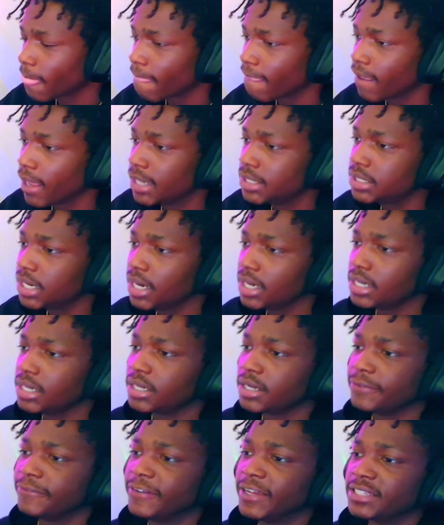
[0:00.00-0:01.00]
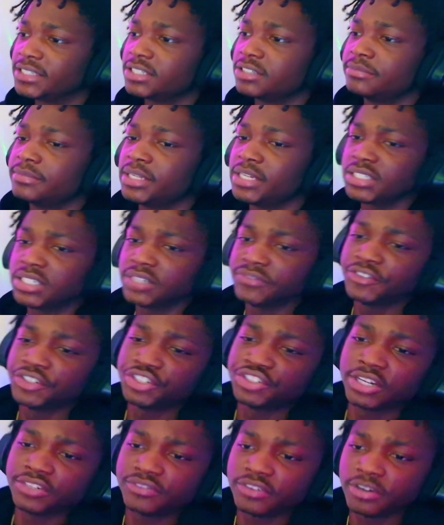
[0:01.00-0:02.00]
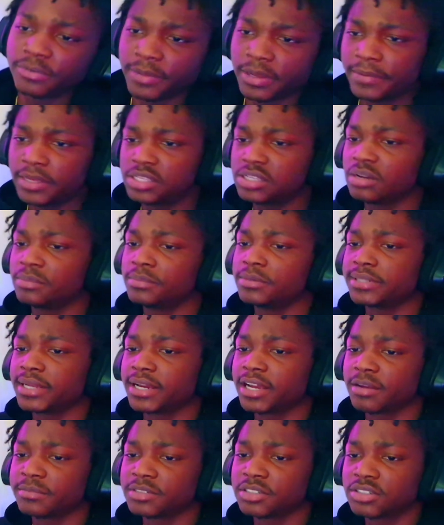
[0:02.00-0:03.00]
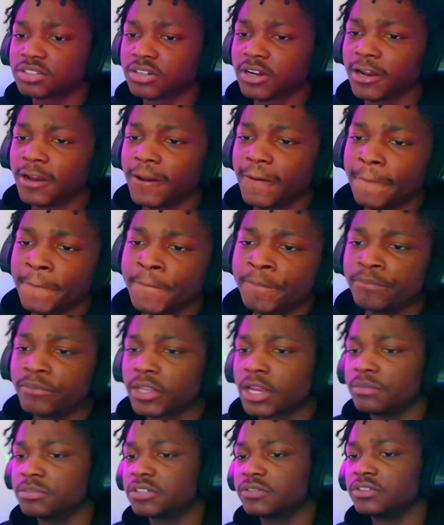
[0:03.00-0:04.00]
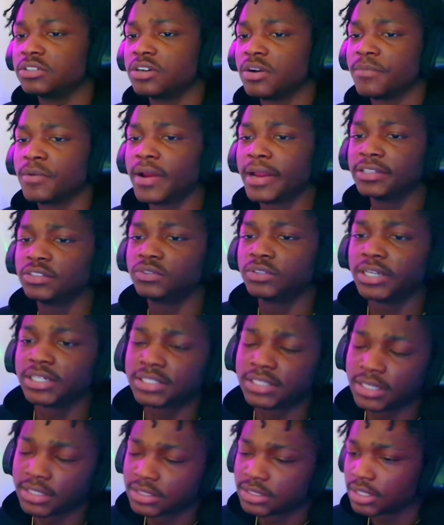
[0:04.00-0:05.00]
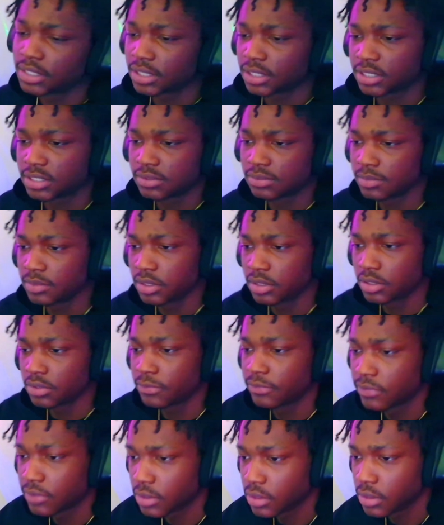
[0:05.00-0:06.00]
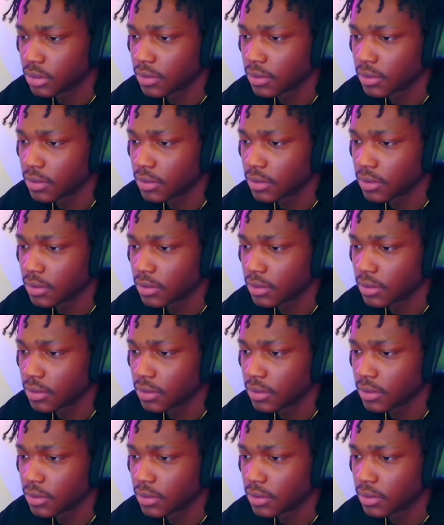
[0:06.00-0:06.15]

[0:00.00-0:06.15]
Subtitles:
Shout out to nigga Fatso, man. That's it for the stress, bro, man. Make sure y'all buzz, like, comment, subscribe. Comment, subscribe, react to the next one. I'll see you on the next one, man. I'm funny.